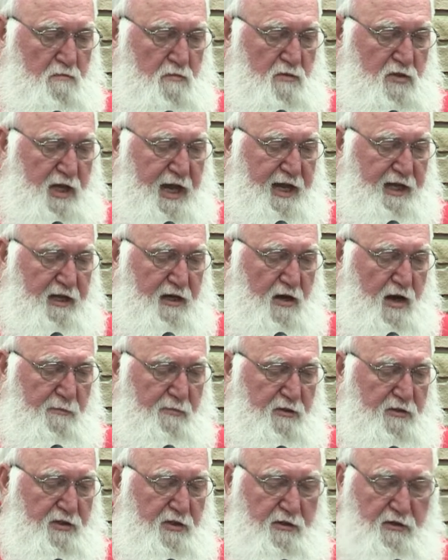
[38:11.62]
take an
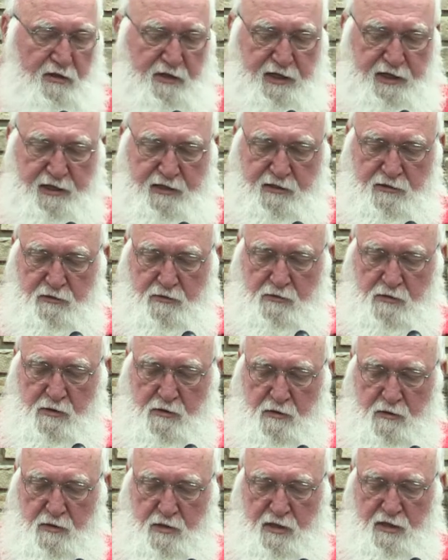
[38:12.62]
opportunity to
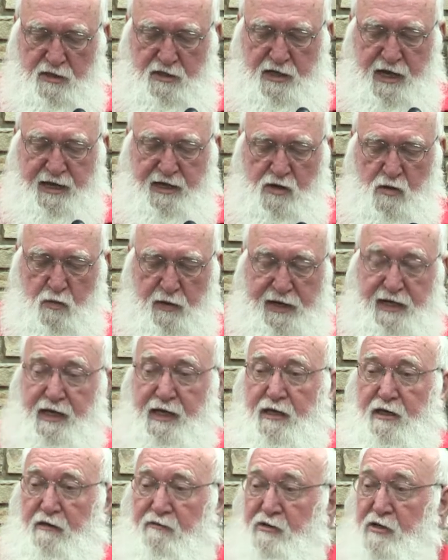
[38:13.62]
take a
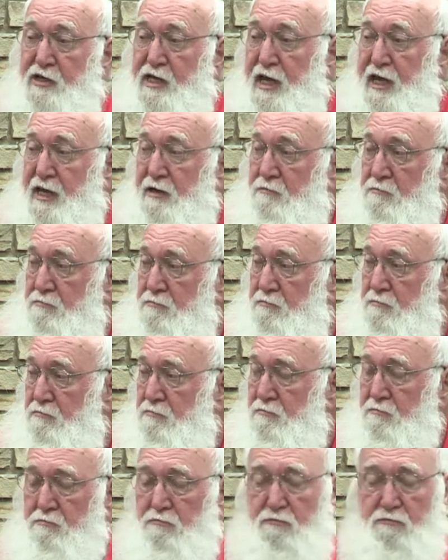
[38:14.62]
weekend if you can.
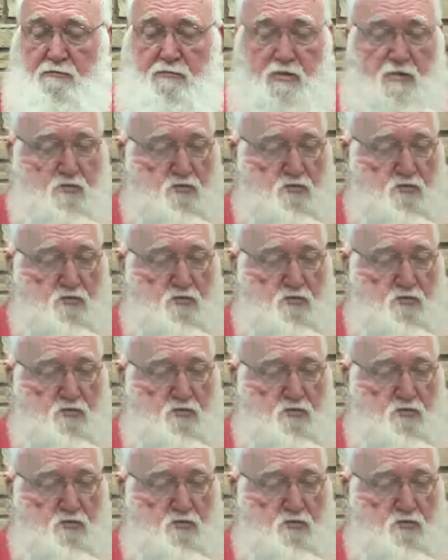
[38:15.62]
You